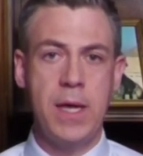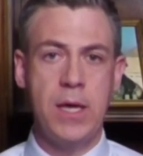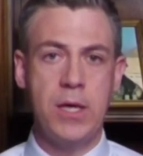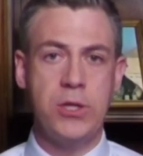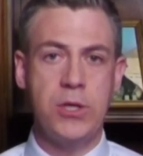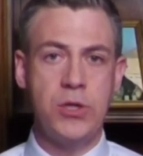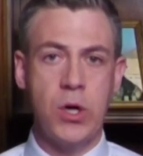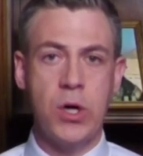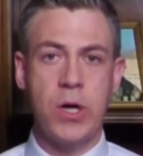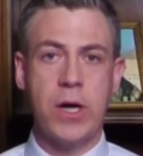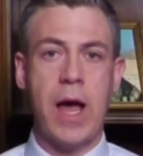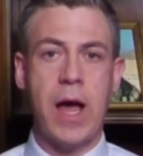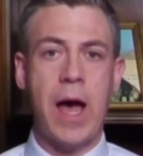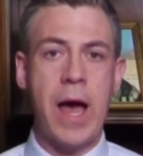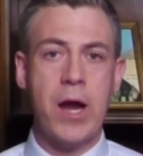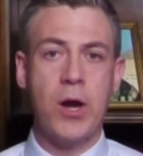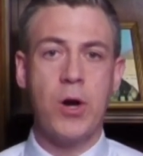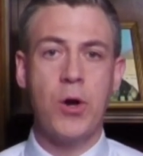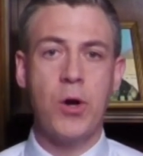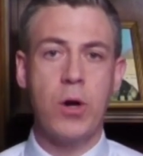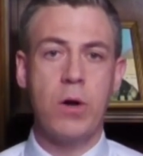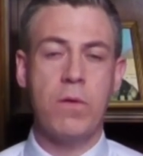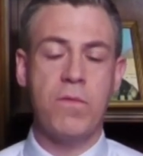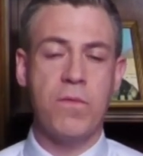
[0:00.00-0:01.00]
Dirk, I
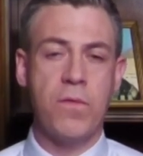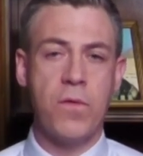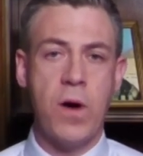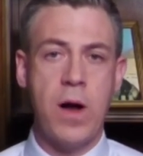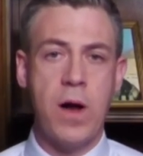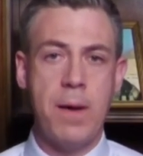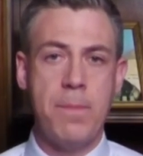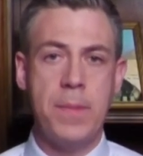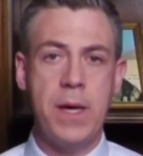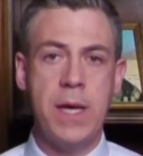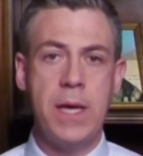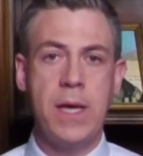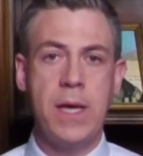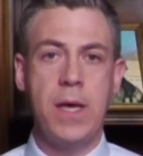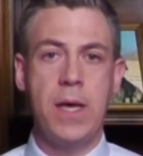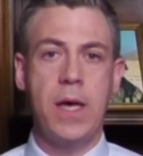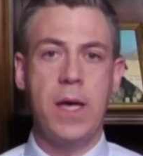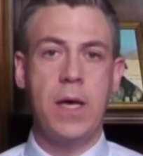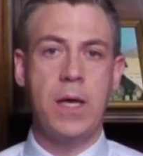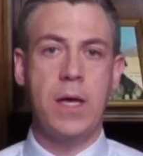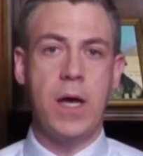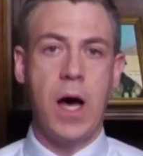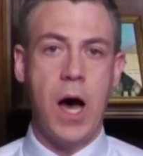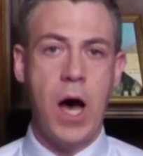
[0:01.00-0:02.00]
heard from
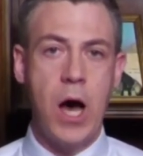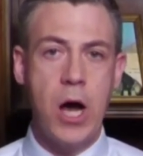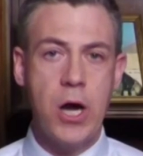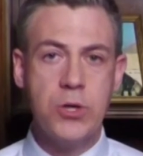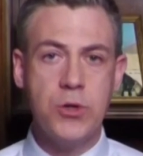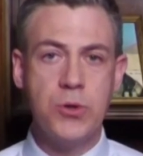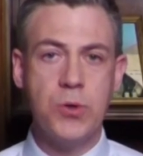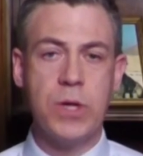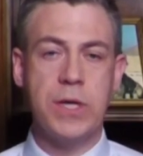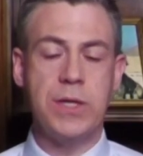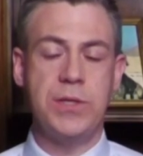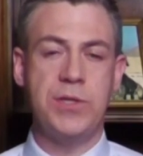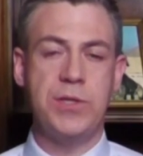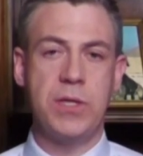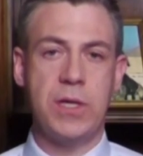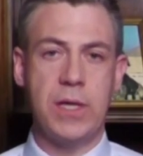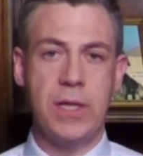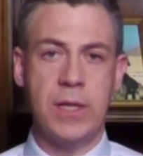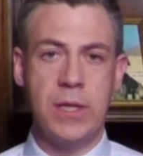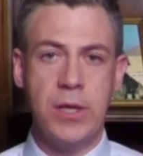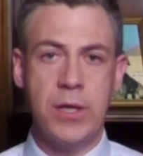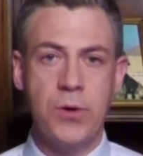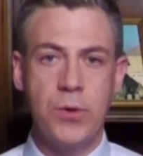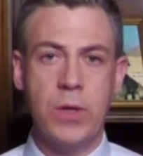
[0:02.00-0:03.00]
hundreds,
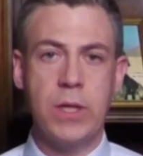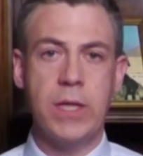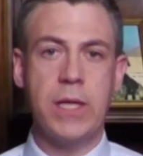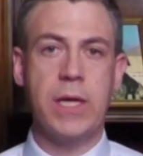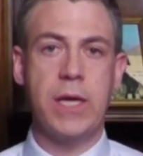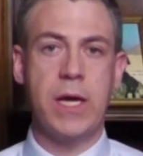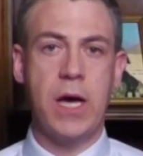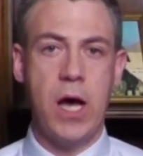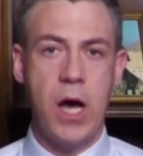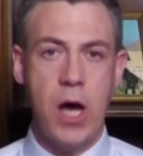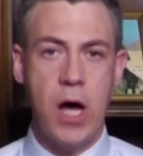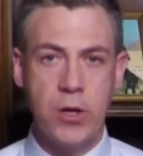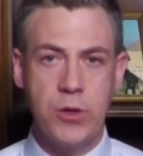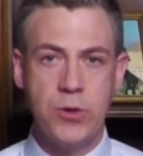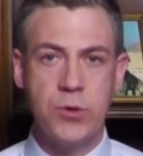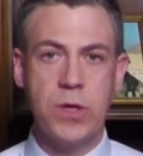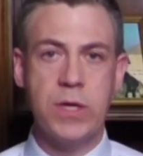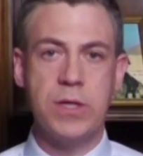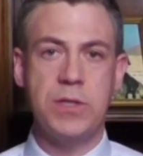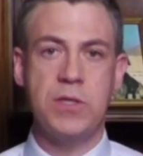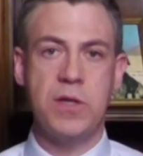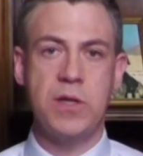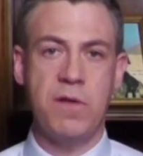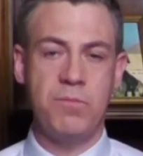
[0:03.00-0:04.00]
literally
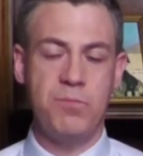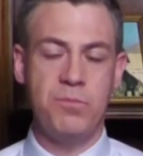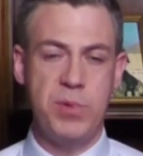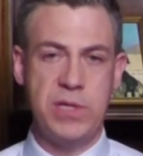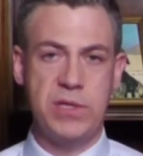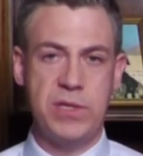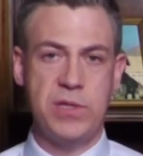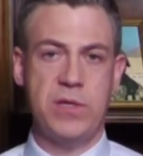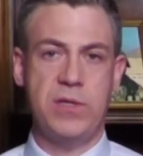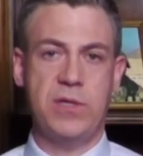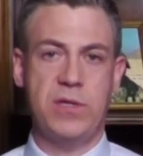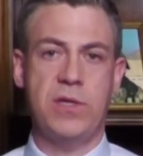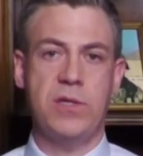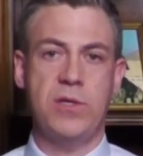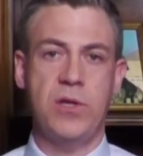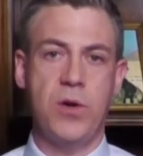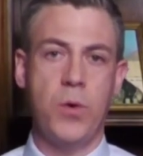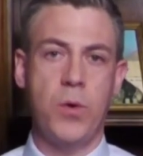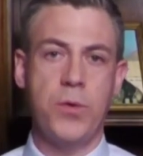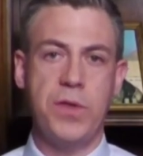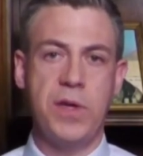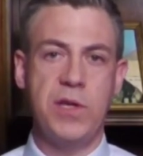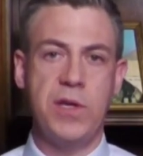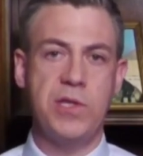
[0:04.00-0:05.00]
hundreds of businesses in
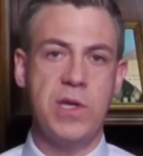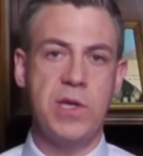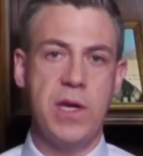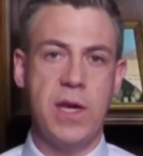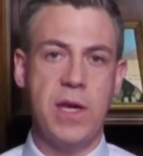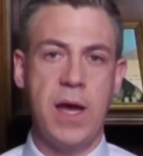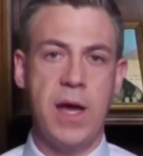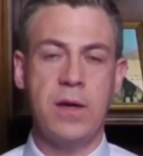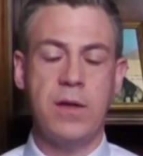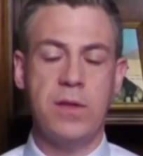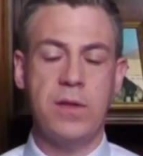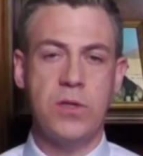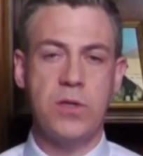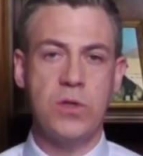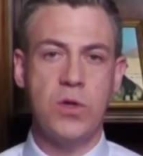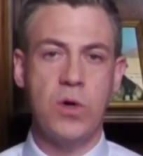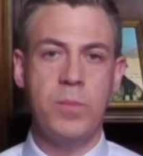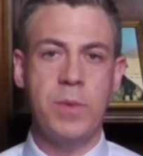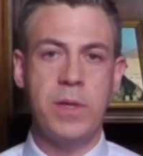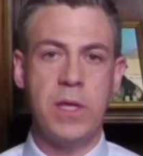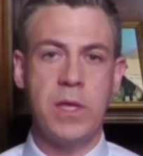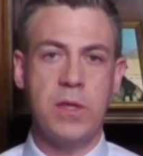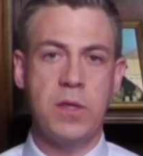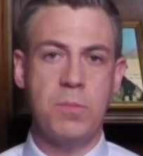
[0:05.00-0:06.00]
Northeast Indiana that told me
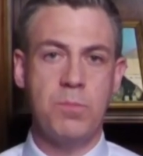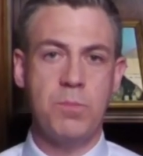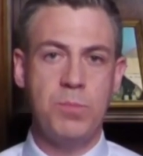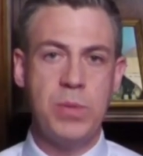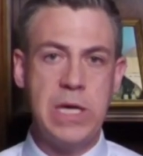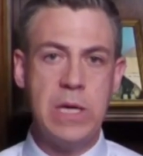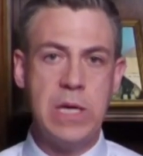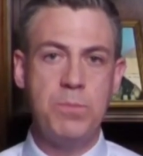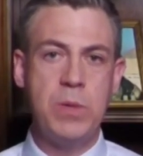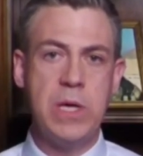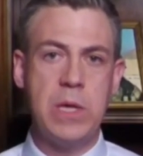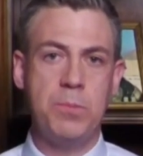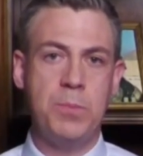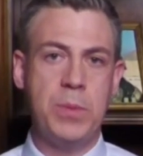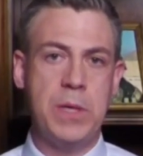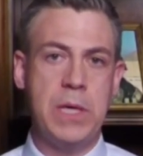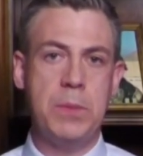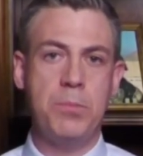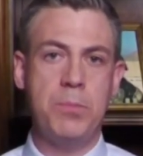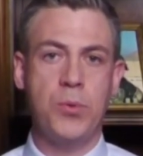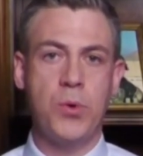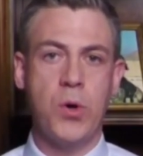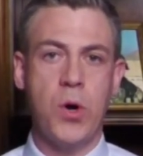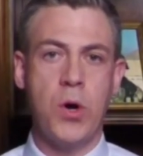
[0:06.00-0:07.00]
that the
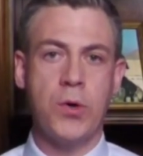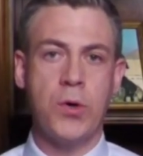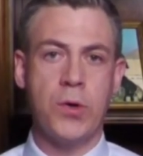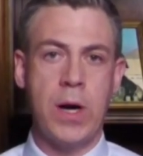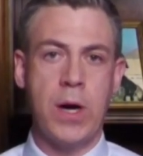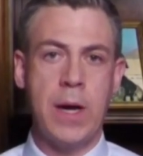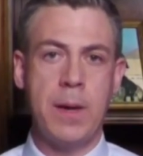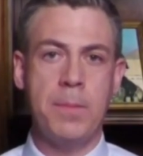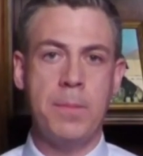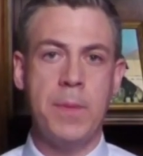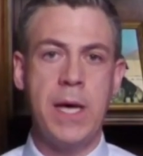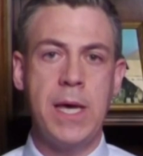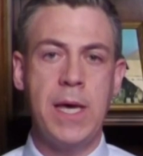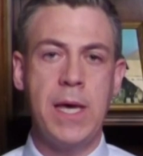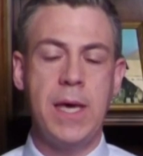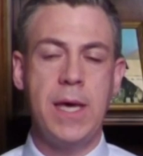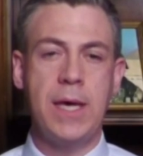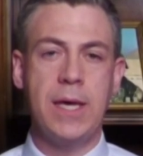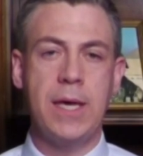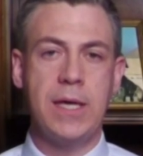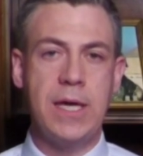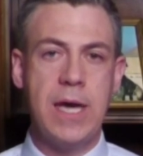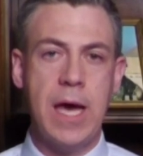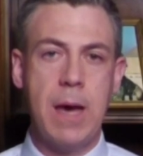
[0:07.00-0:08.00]
PPP program
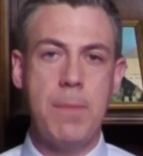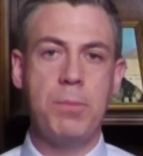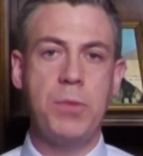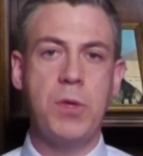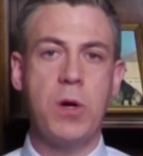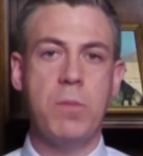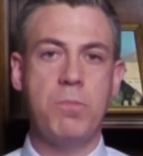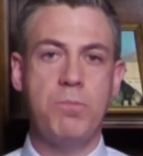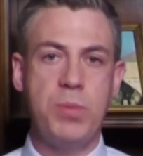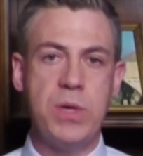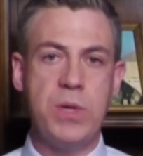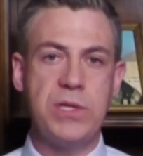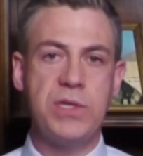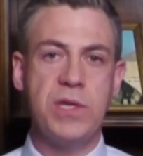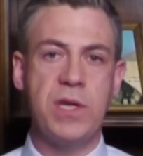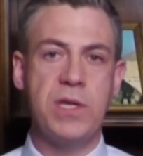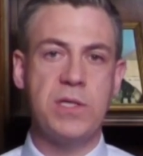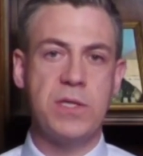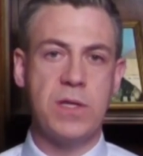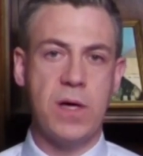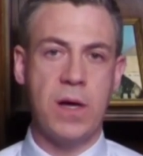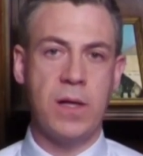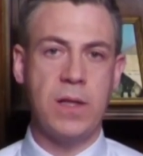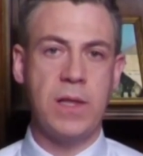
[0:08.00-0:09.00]
kept their business
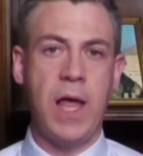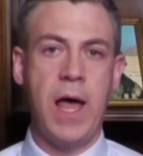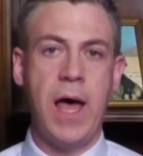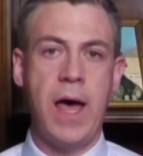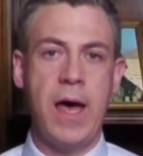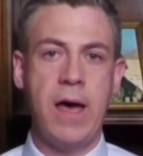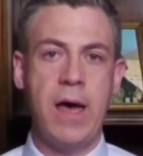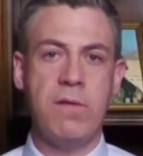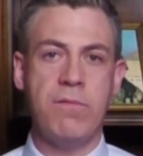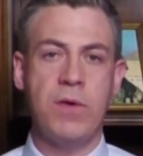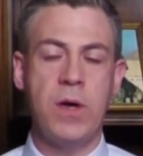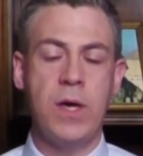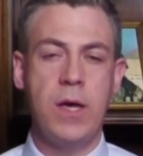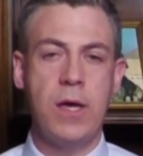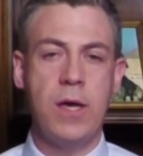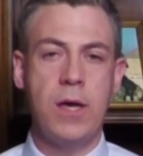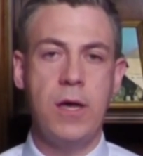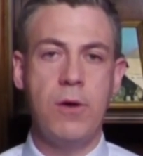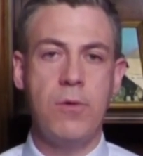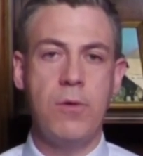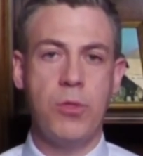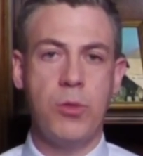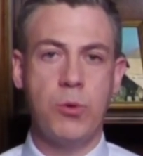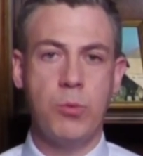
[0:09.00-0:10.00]
alive
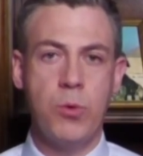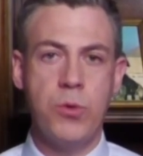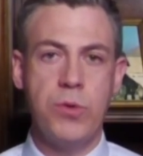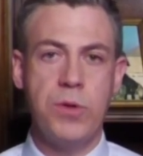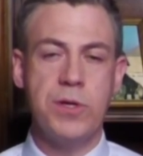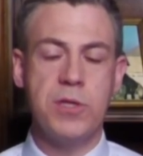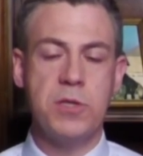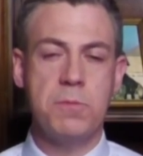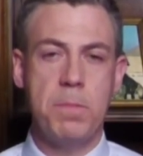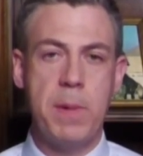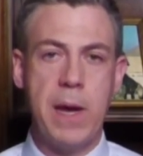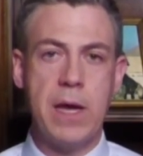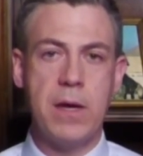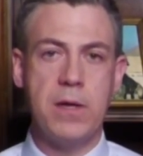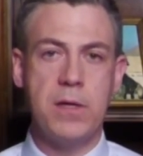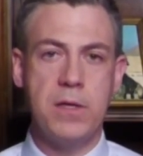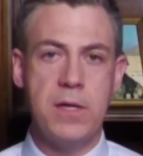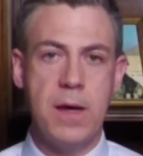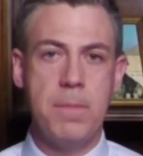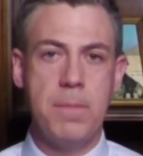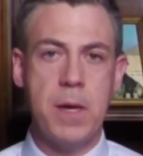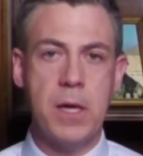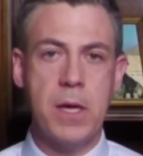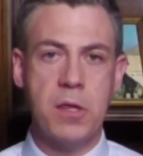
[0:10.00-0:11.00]
through this
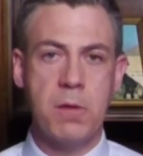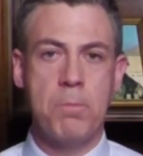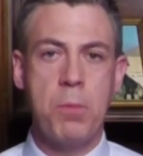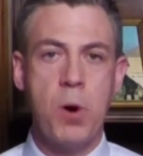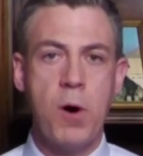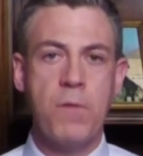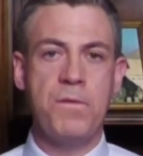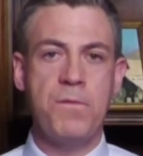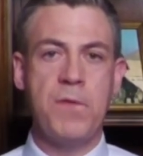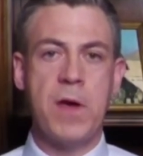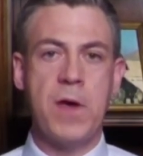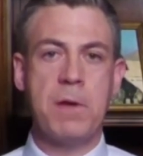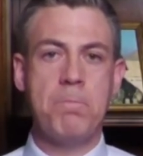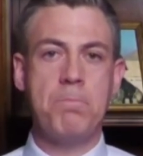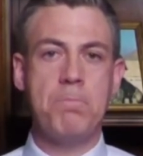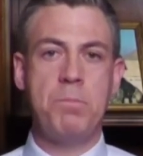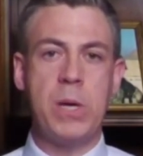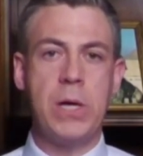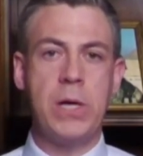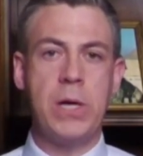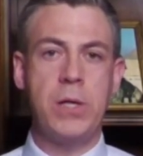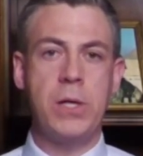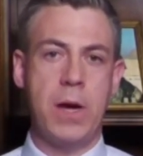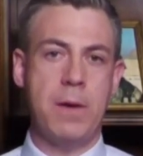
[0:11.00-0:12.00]
pandemic. The perfect
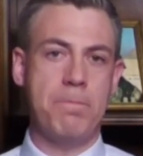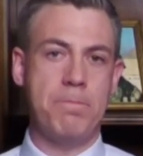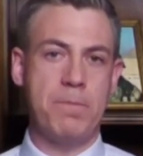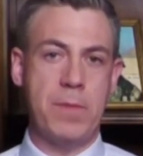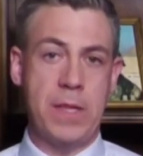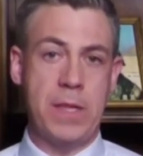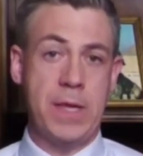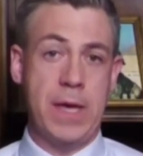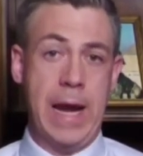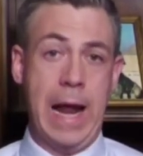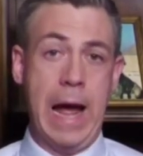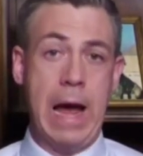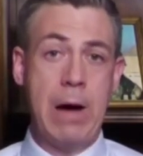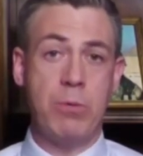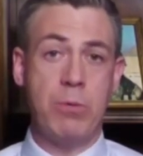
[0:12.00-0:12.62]
bill on that I would